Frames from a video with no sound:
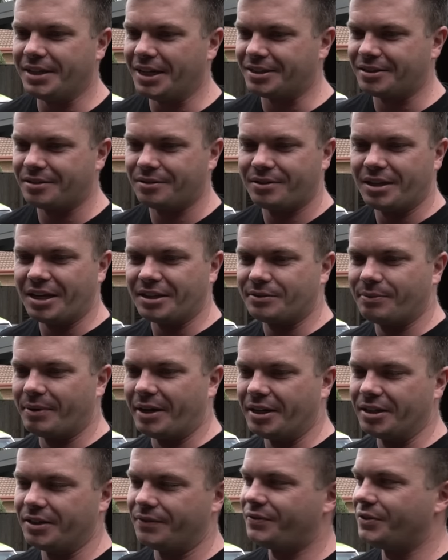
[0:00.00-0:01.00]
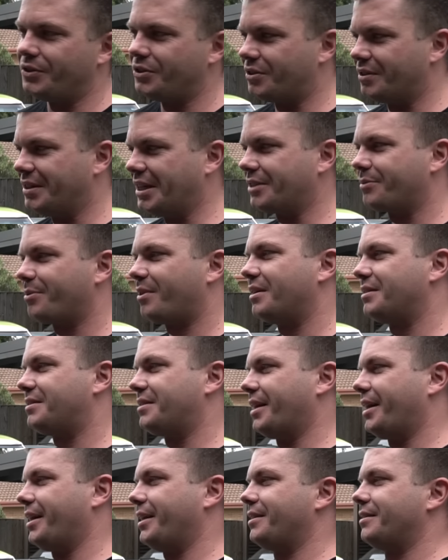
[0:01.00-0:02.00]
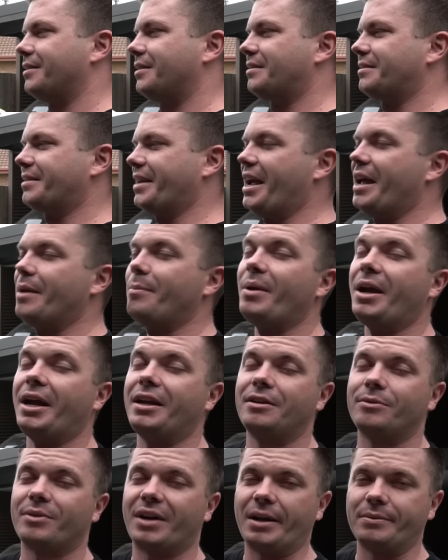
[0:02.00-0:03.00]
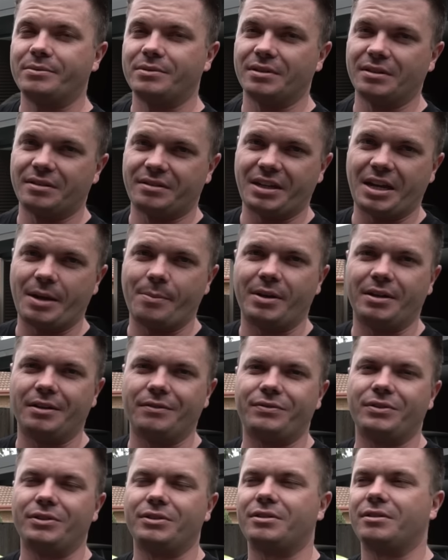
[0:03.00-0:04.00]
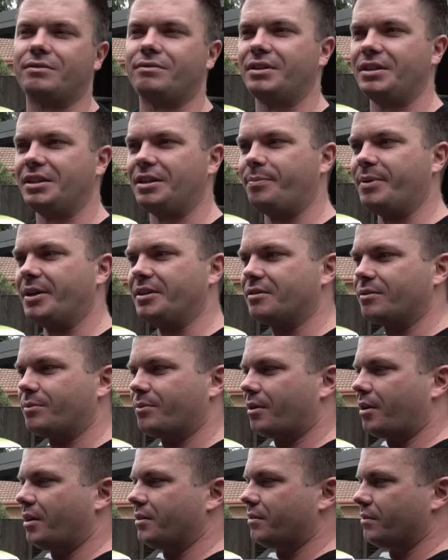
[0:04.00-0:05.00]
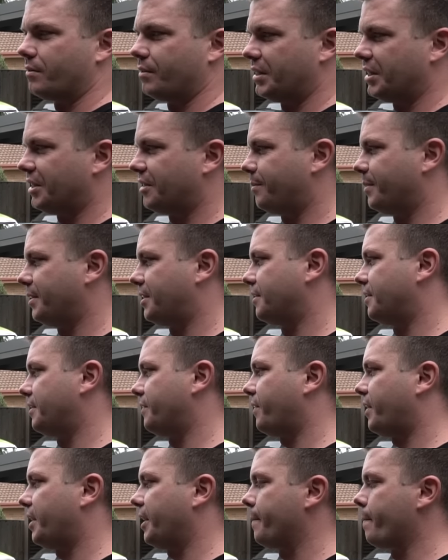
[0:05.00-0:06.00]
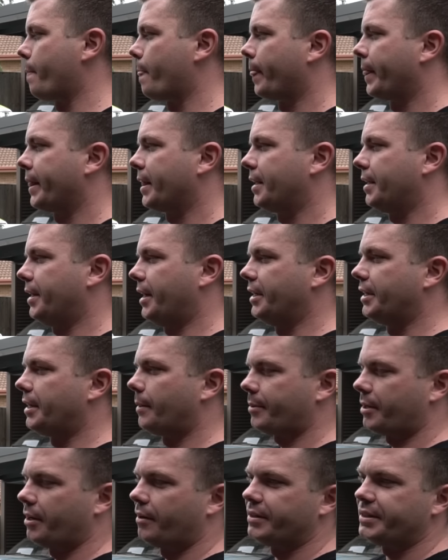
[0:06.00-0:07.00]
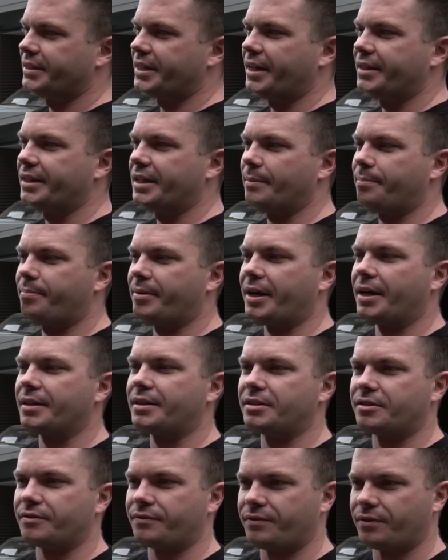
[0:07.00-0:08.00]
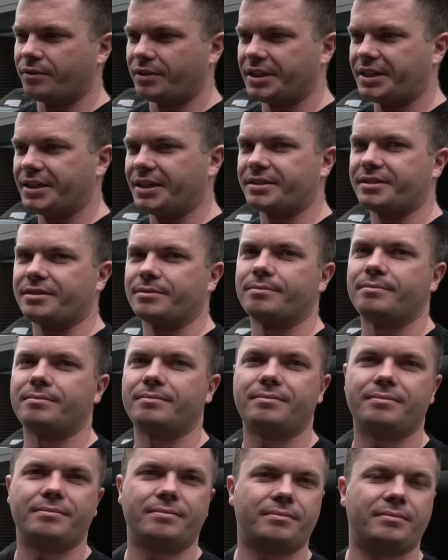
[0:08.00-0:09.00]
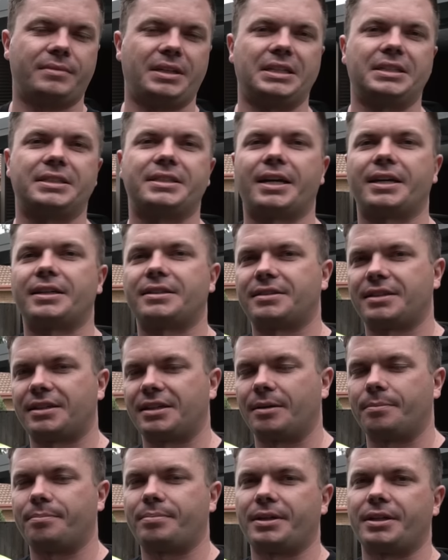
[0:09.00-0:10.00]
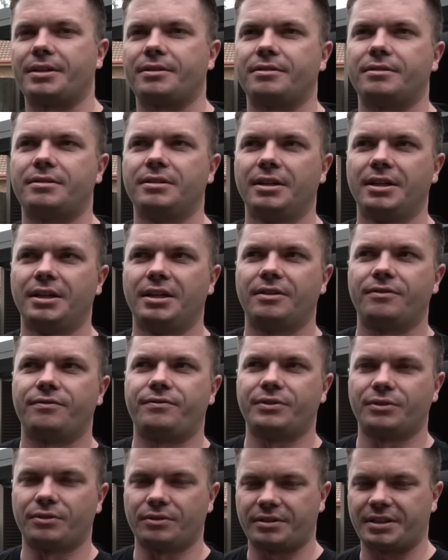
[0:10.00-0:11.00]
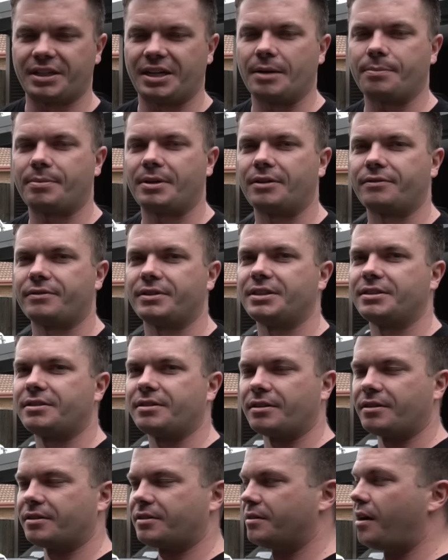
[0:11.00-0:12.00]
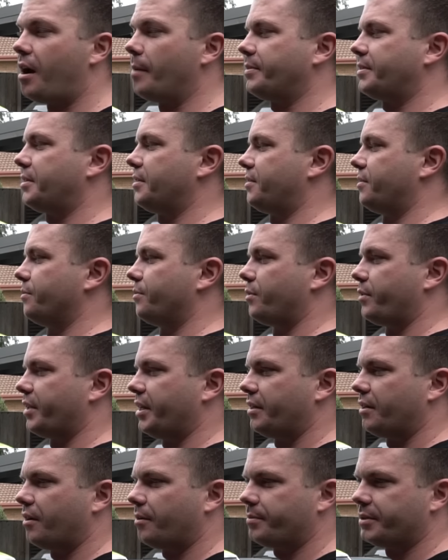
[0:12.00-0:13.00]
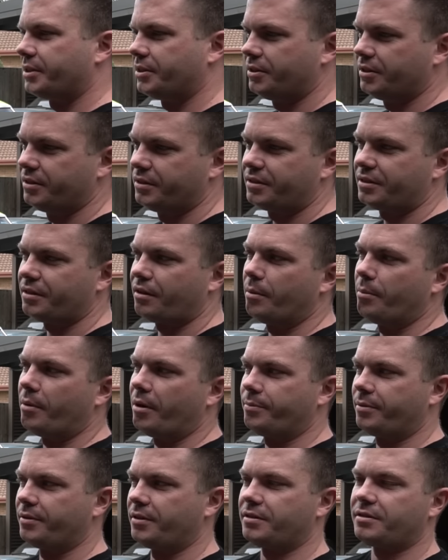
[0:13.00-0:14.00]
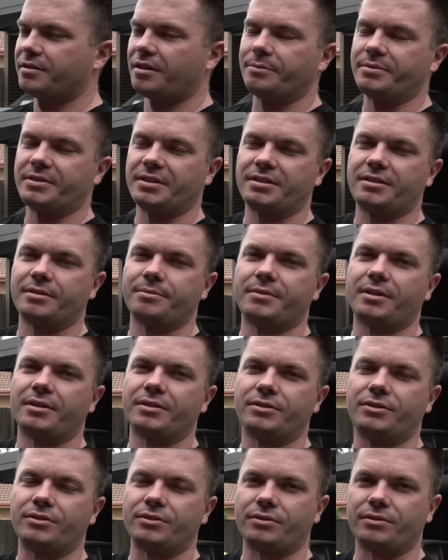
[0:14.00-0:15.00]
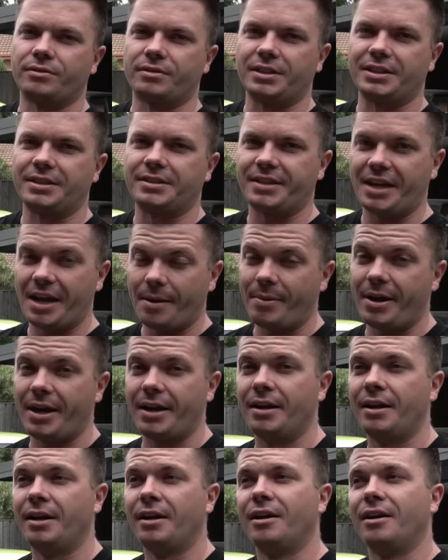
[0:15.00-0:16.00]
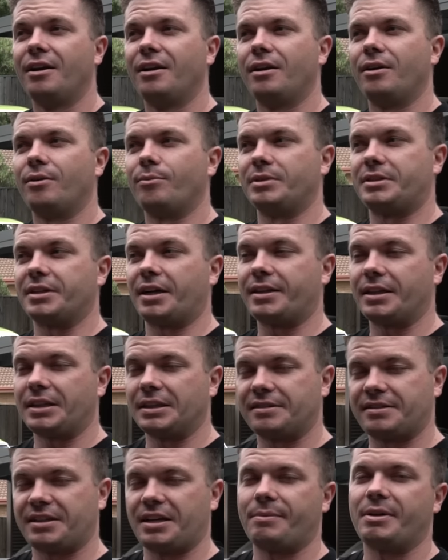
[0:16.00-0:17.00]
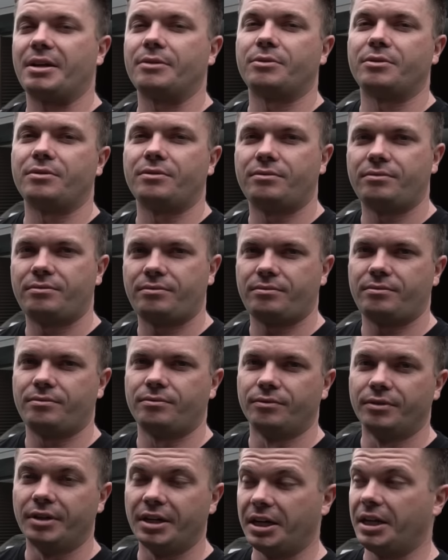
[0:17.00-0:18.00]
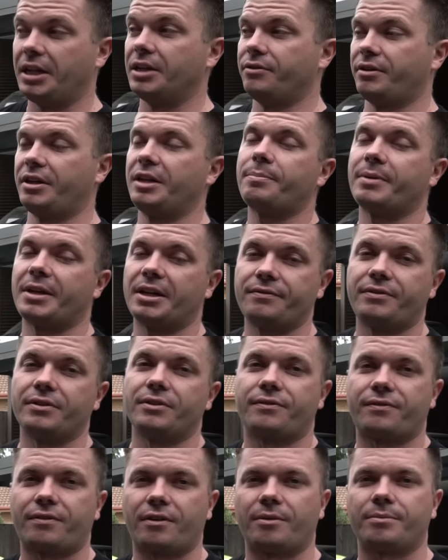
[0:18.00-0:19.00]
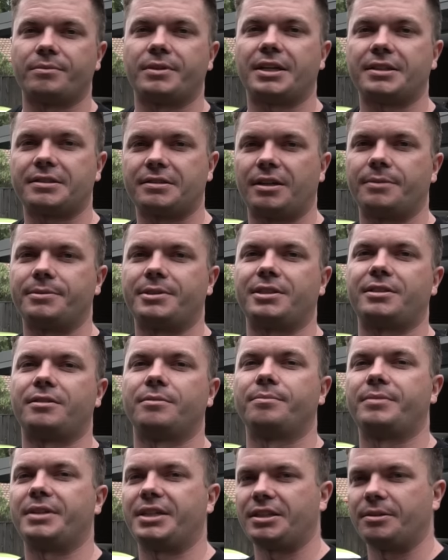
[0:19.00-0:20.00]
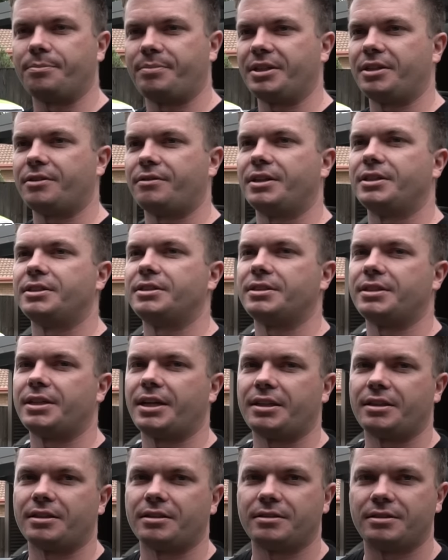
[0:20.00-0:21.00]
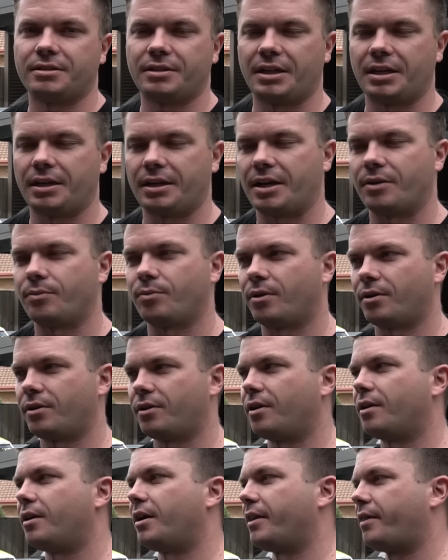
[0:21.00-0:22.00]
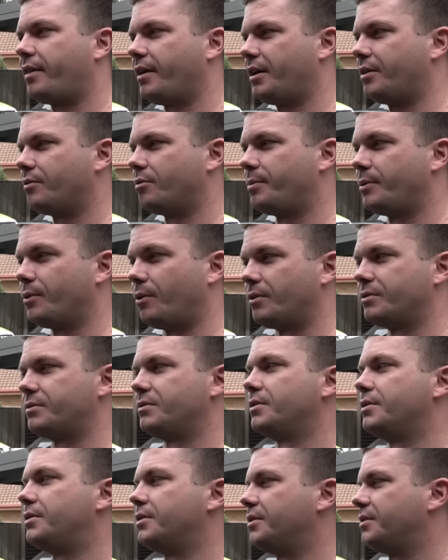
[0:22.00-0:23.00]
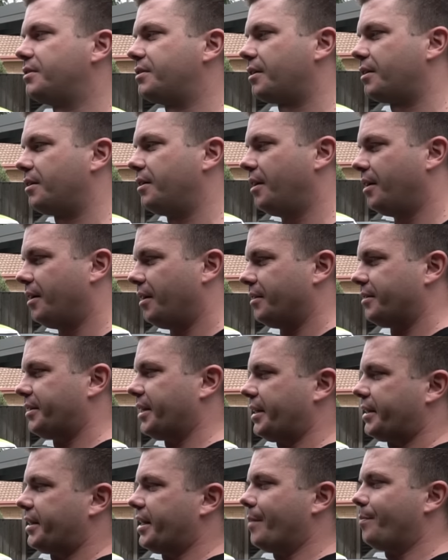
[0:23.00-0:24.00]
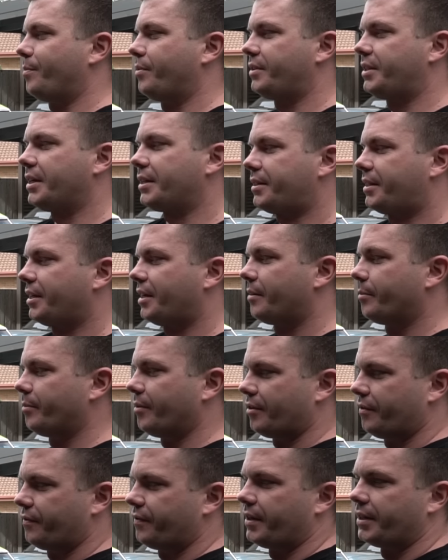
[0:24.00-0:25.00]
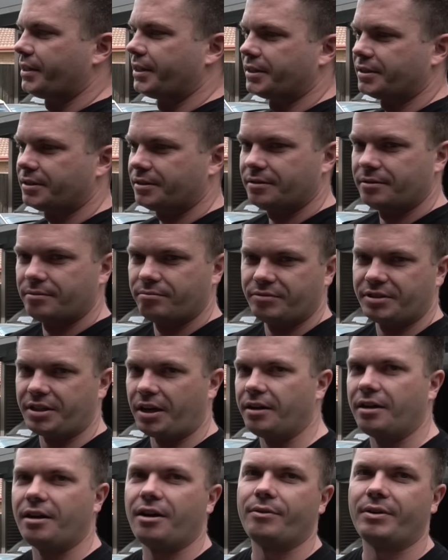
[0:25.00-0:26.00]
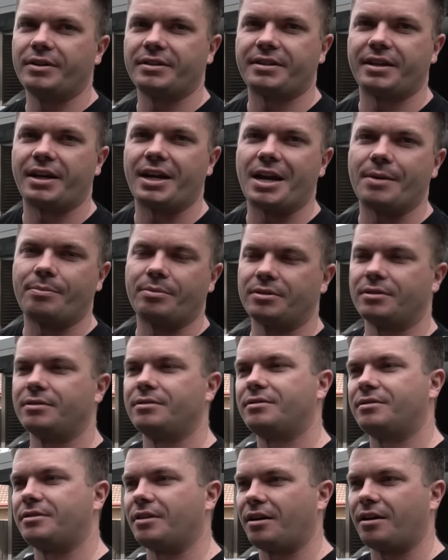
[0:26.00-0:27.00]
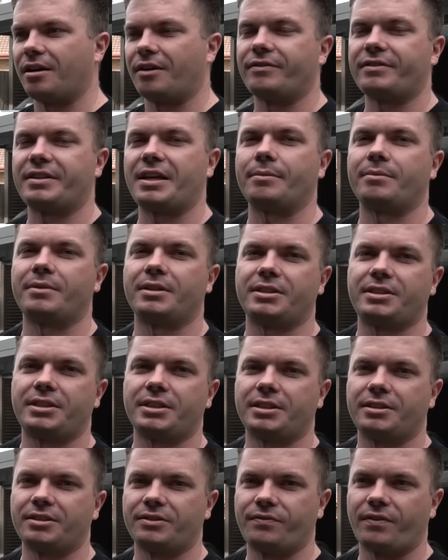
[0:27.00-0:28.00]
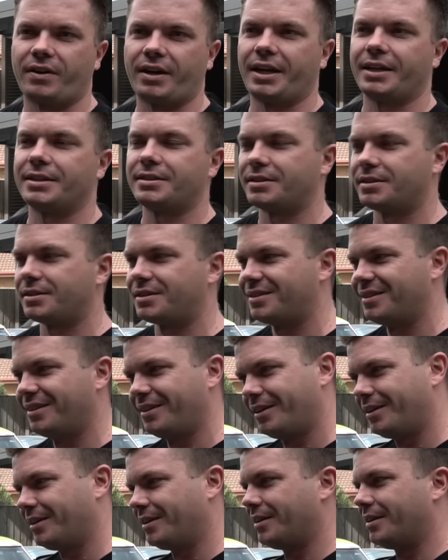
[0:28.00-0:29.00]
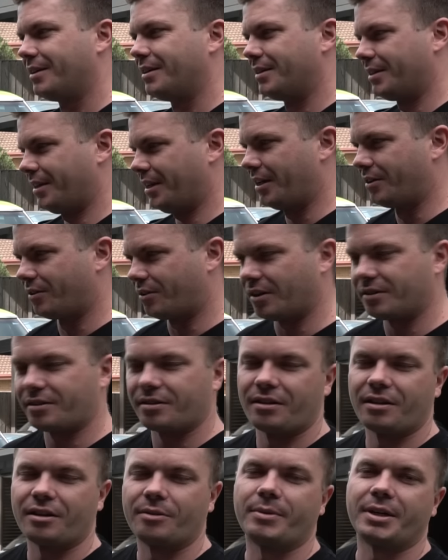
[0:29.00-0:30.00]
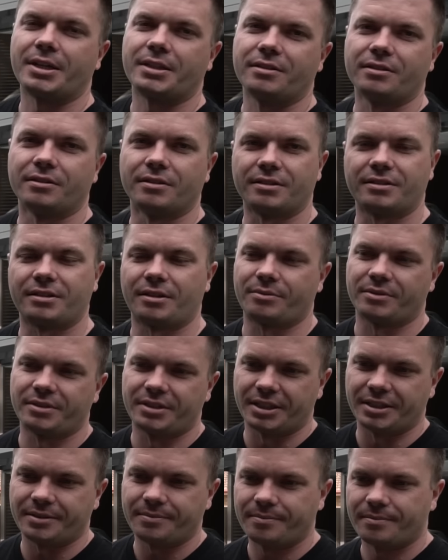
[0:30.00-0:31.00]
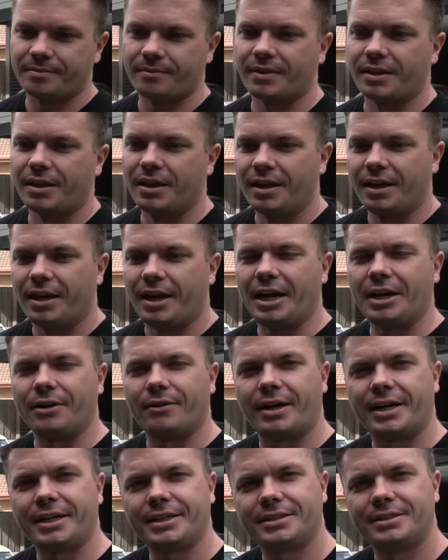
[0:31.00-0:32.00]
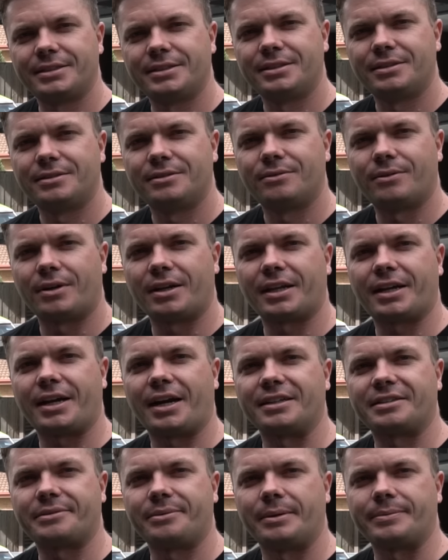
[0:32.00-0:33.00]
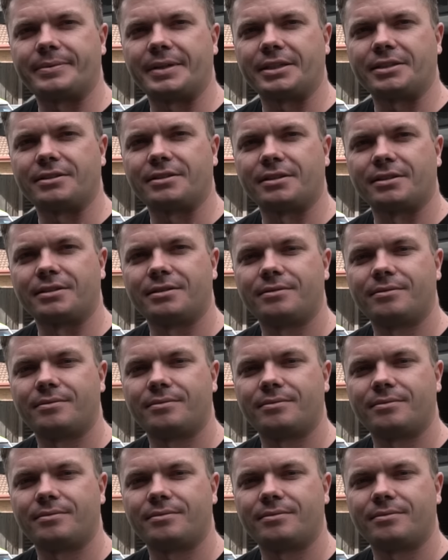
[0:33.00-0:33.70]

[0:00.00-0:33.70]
That's well in the future, and that's why I was saying the Sandman. What happens with the Sandman in the future really depends on what I do with this. Because if I end up going down that path, it's a fully custom intake setup and fuel setup and everything. So the sniper system will then not be used. So I might put the sniper system onto the Sandman, which I think the Sandman would really benefit from that sniper system being the bigger engine and whatnot. I think it would be awesome to do. So take that, put that there, modify this. Don't know where it's going to happen. Don't know if it's happening next year because finances, it'll cost a lot of money to do it. So we'll see. Anyway, what other cars can we update you on?